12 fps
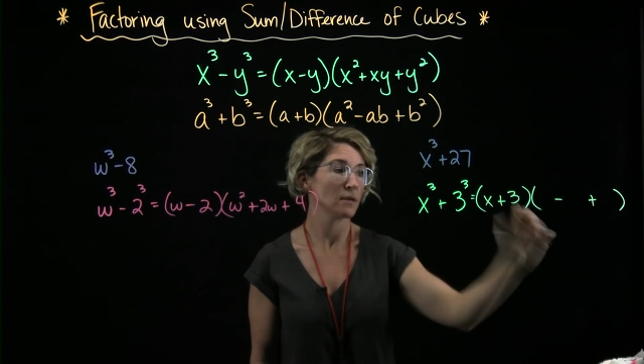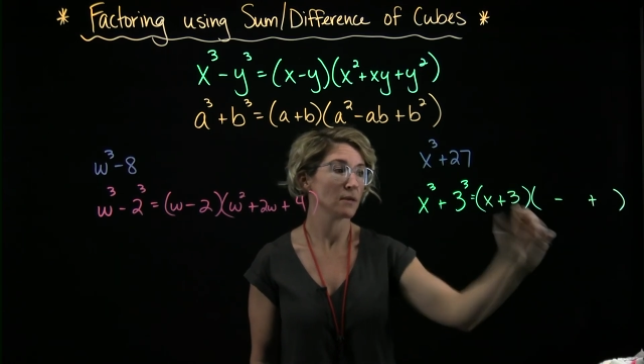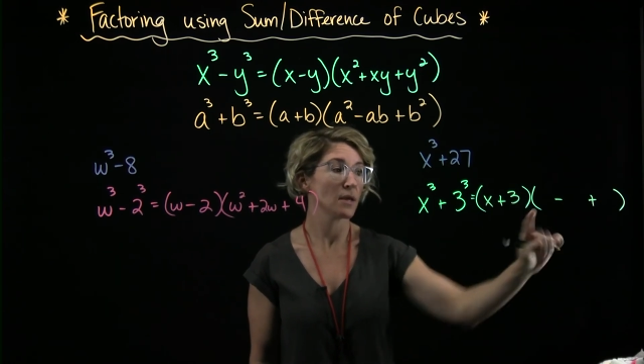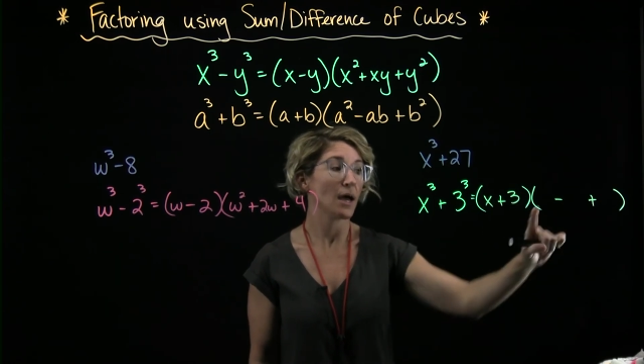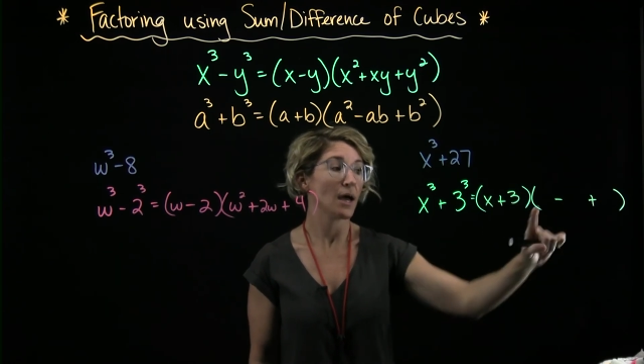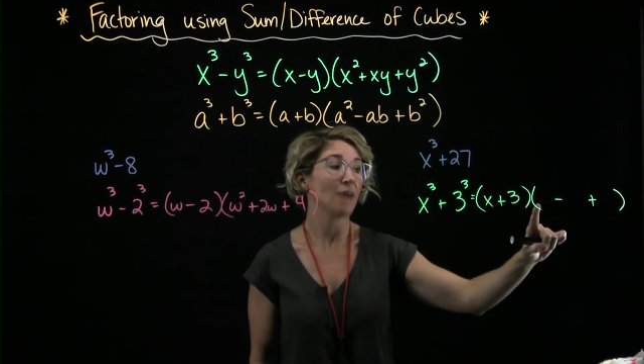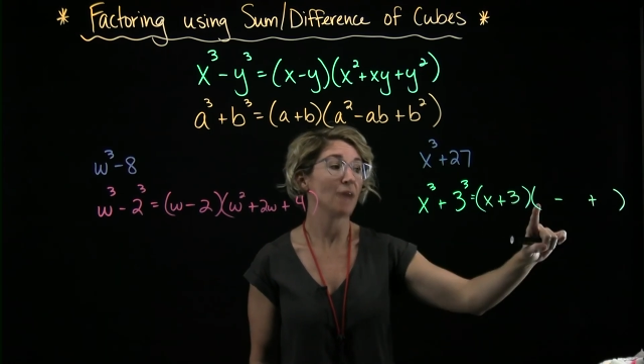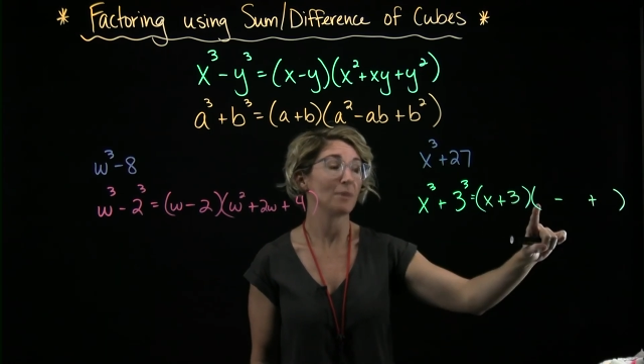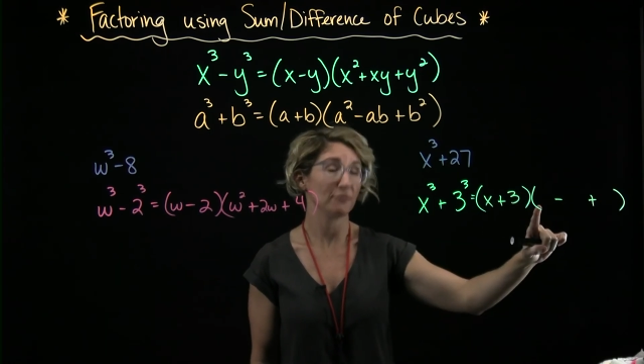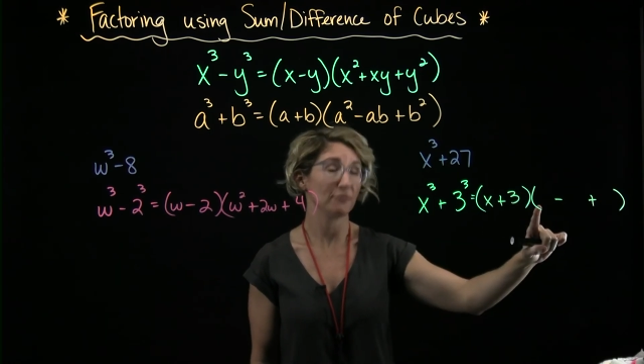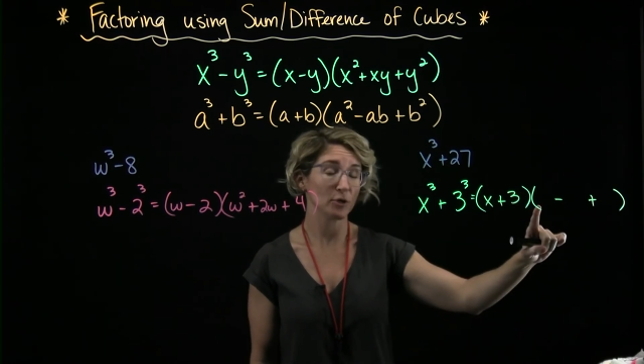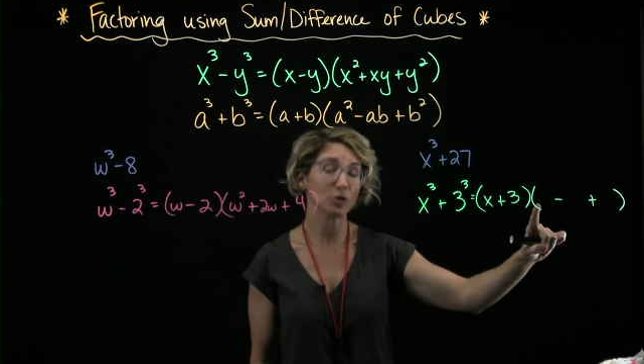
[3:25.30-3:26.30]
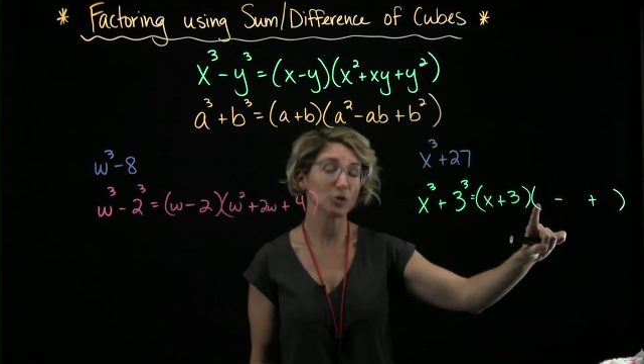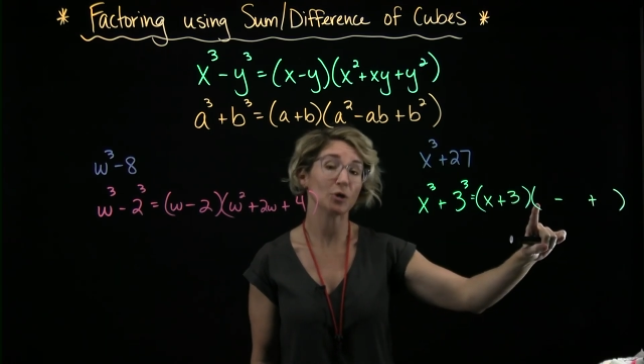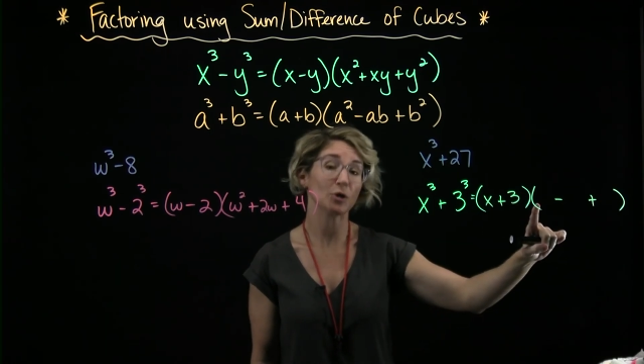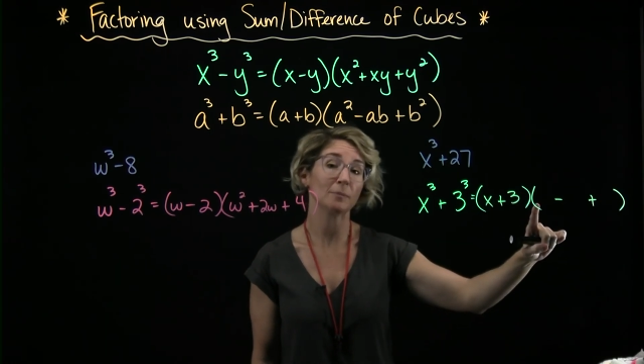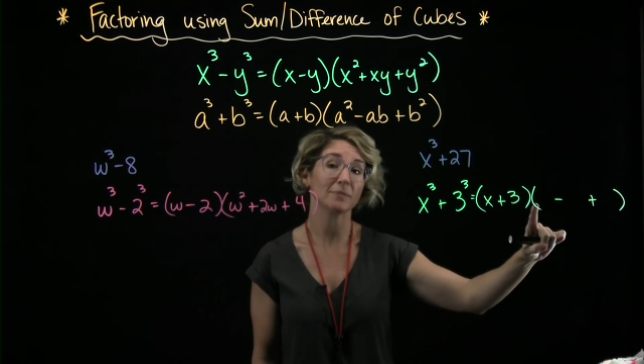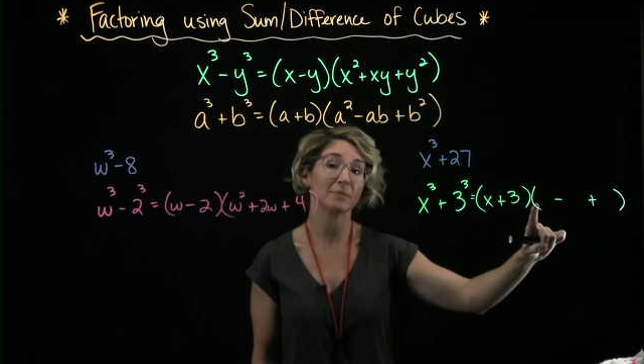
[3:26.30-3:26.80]
I have my first
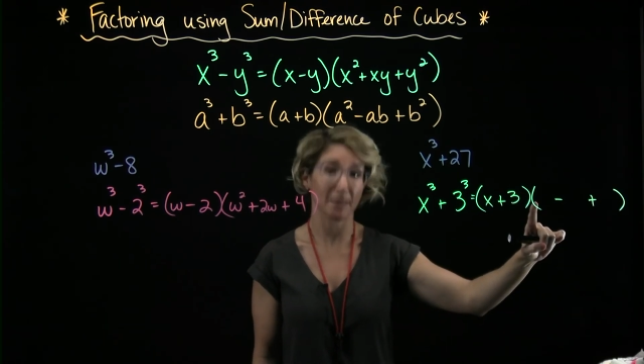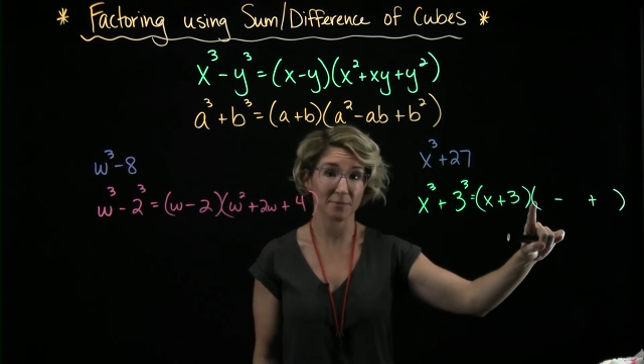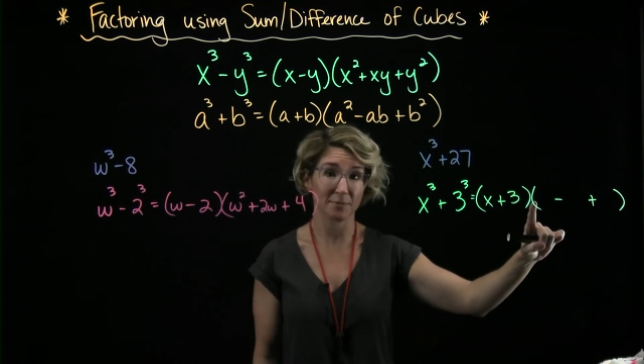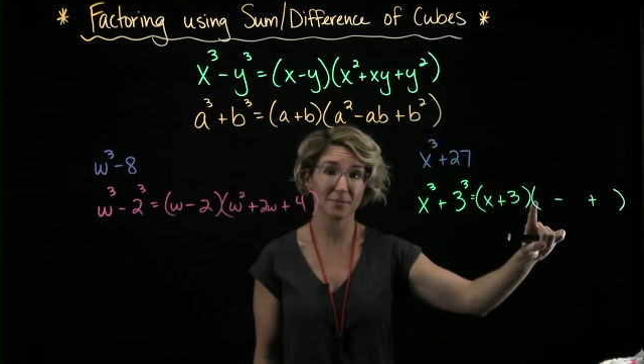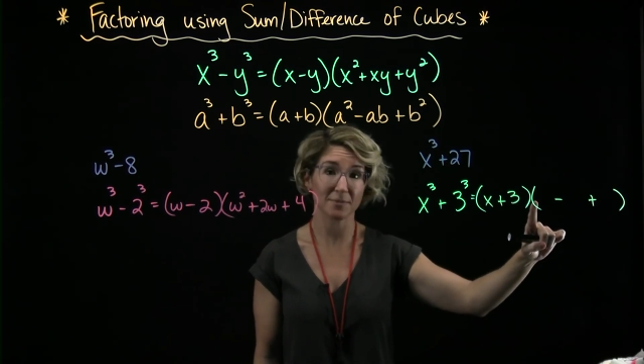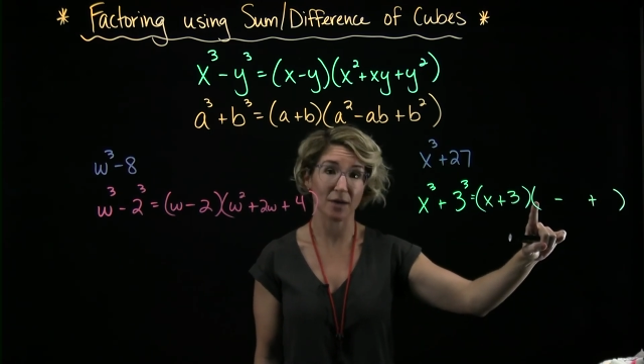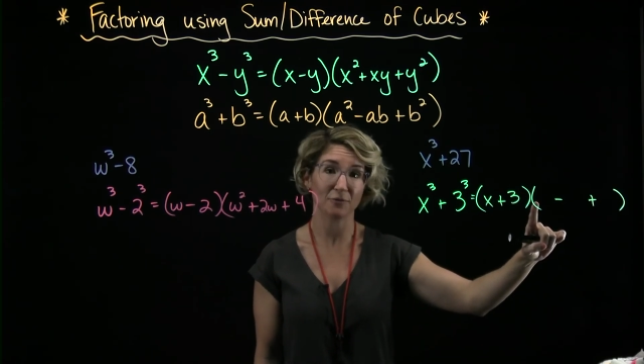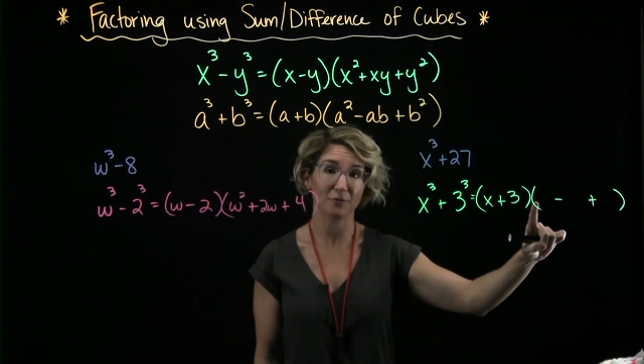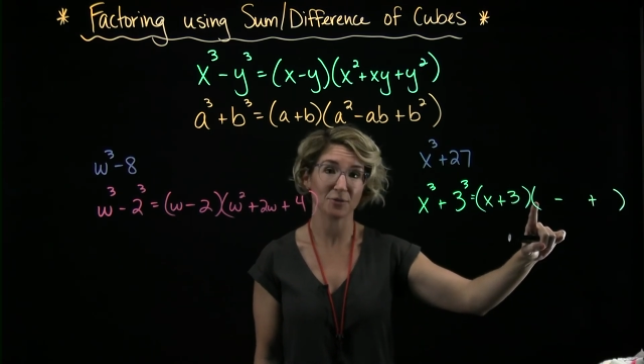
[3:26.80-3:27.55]
term times himself,